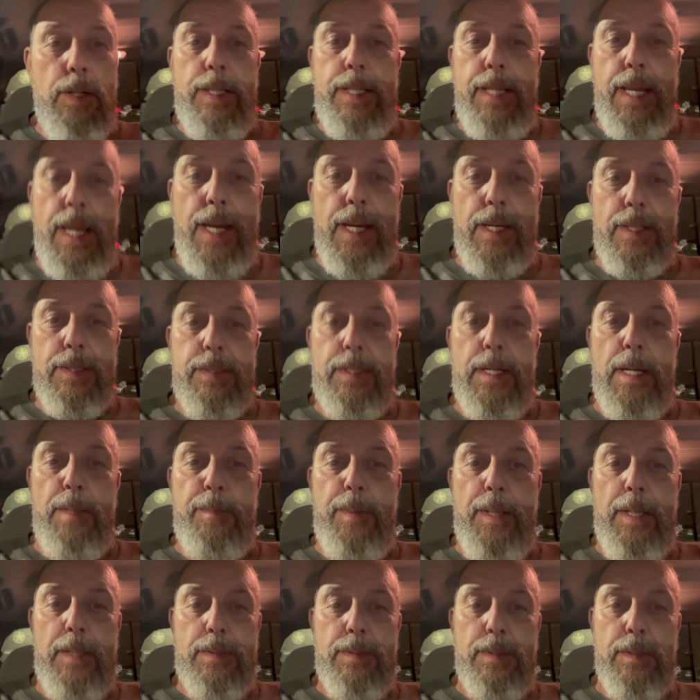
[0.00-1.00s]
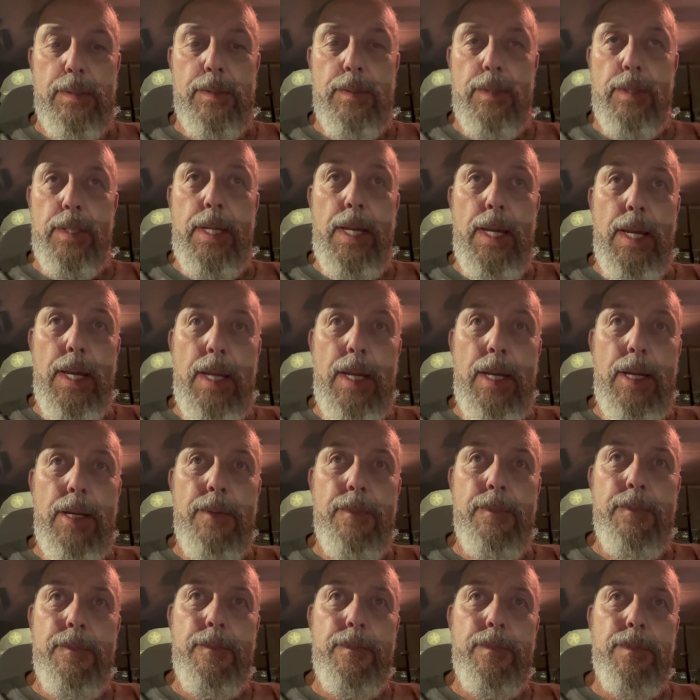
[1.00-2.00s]
gassed up at Circle K,
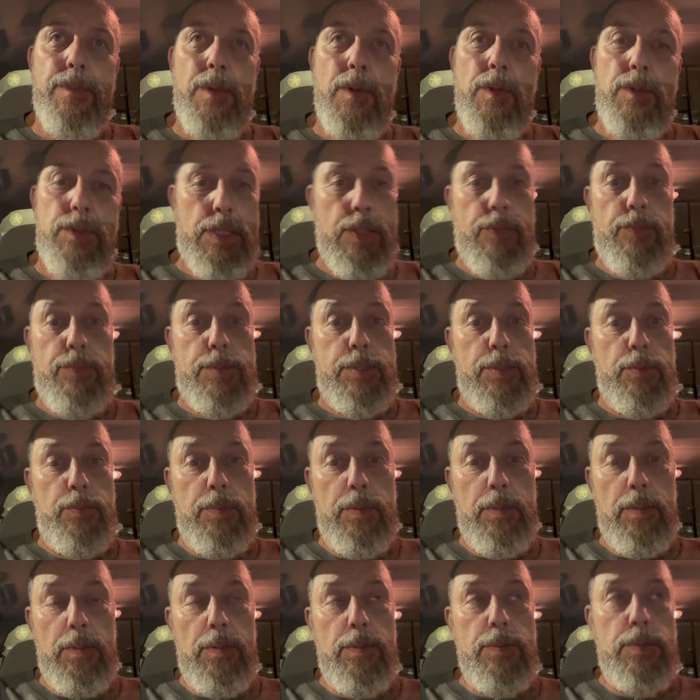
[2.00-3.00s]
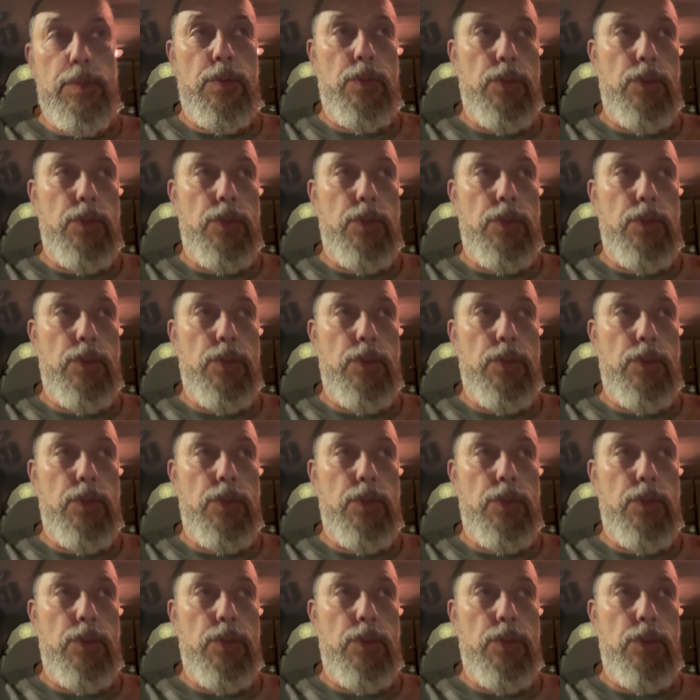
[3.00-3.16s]
which I haven't seen one of those in a